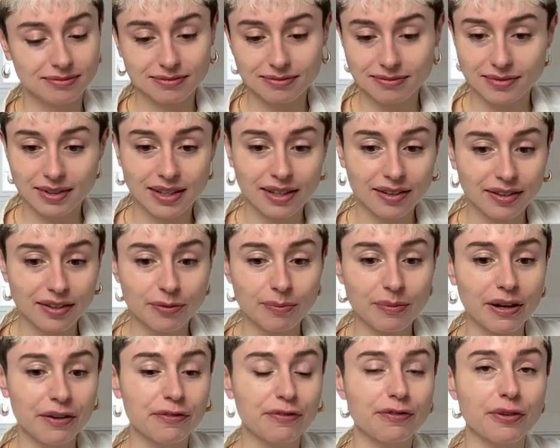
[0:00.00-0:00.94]
This is
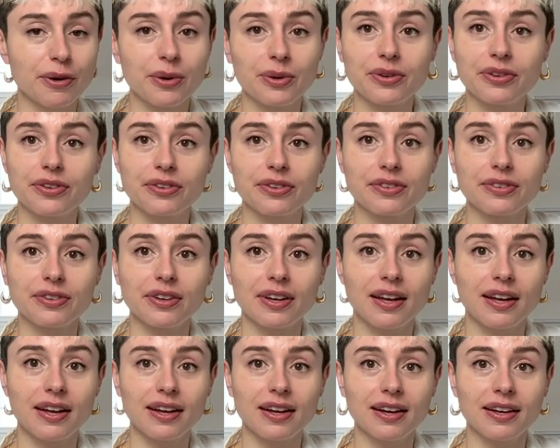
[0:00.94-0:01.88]
my first
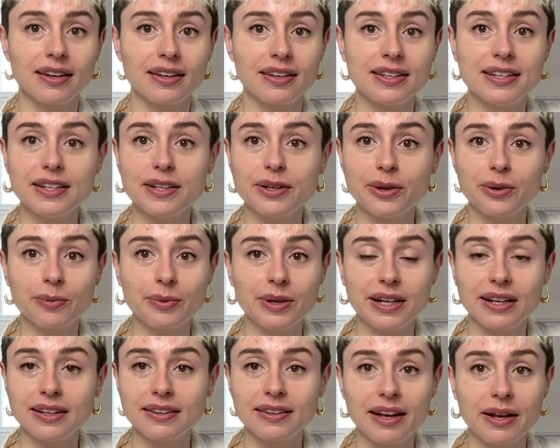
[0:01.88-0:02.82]
year
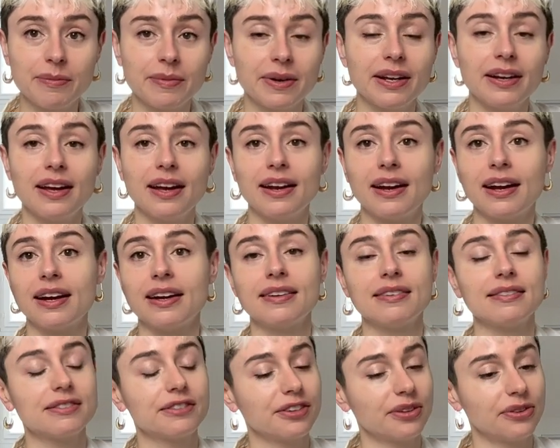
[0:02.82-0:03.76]
reading Laymon, and
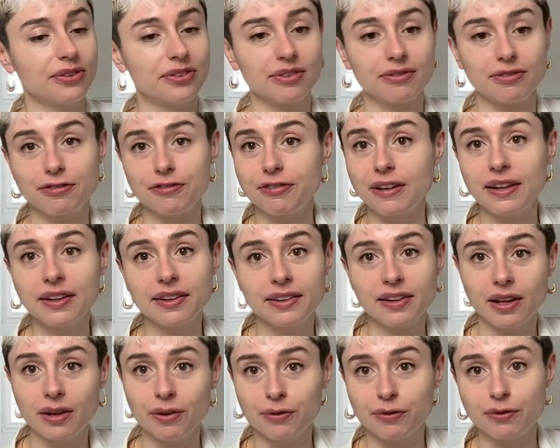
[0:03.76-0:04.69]
I just fell in
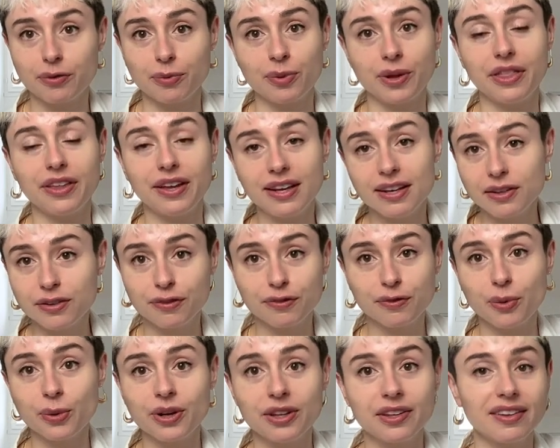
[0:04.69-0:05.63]
love with his
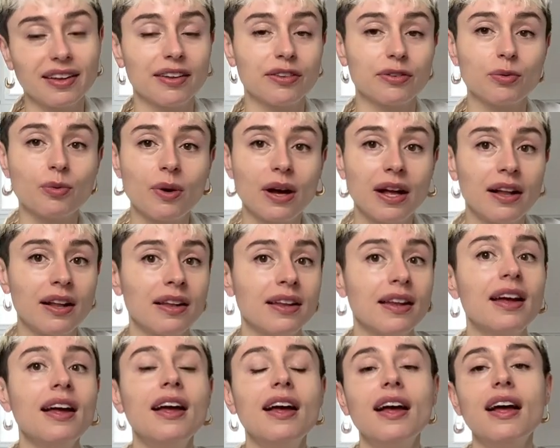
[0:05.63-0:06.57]
voice as well.